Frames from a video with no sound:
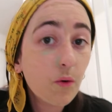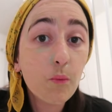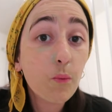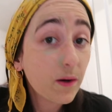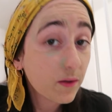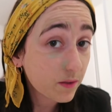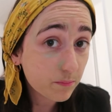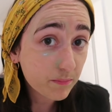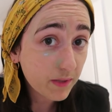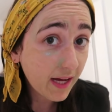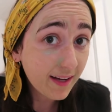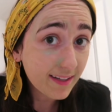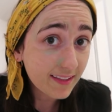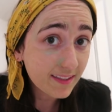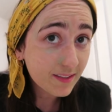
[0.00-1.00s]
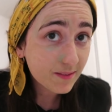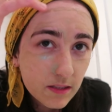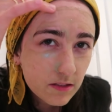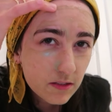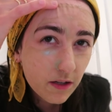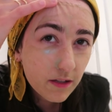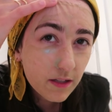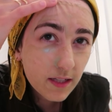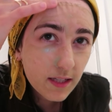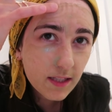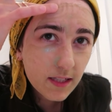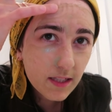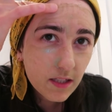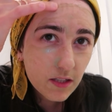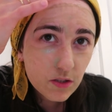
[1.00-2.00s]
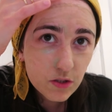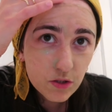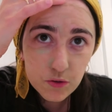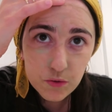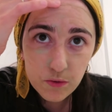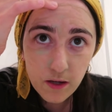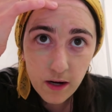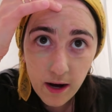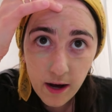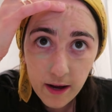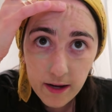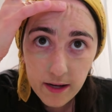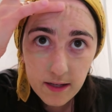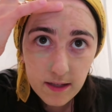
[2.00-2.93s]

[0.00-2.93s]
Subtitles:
Welcome back. It's starting to get like dry